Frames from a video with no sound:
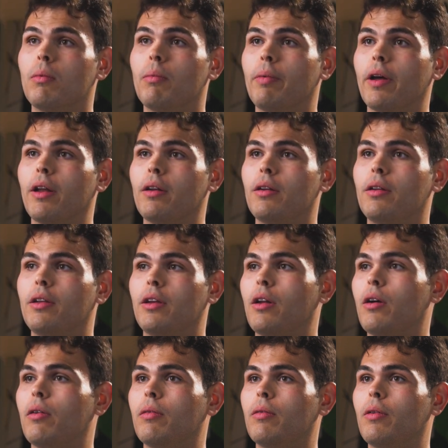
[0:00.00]
But, you
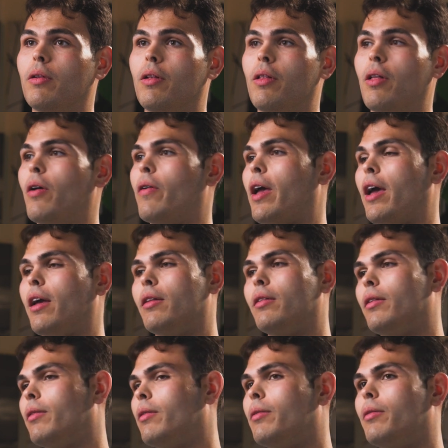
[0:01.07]
know, okay,
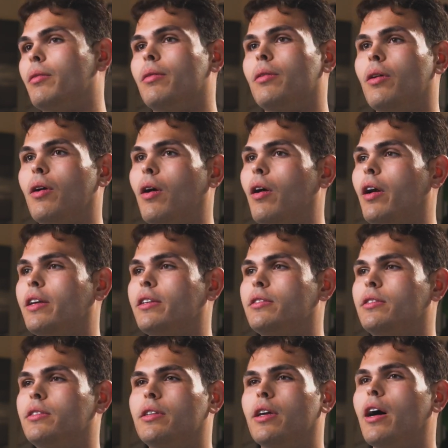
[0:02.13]

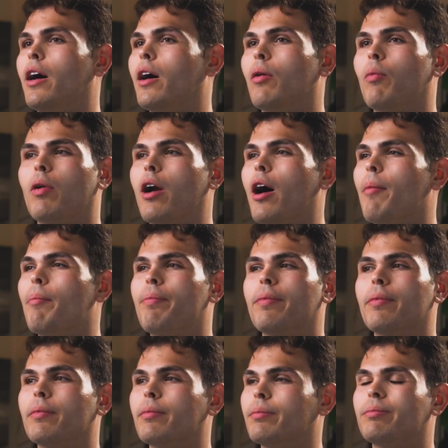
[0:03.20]
earnings were up
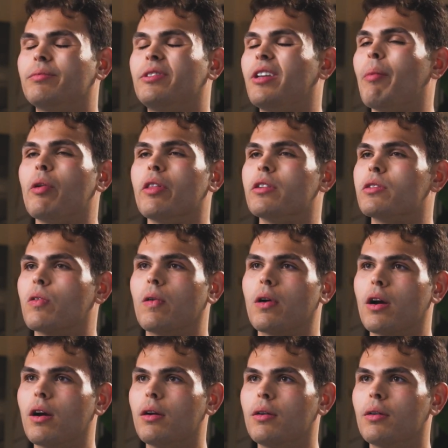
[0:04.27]
double this
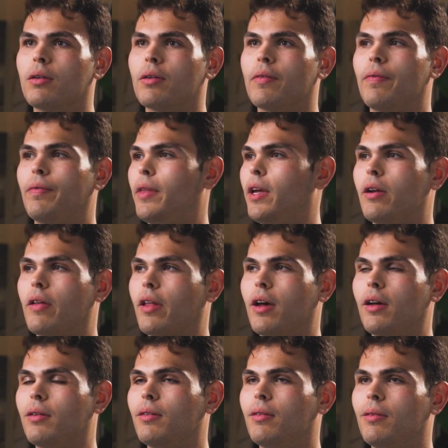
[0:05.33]
quarter. They know that.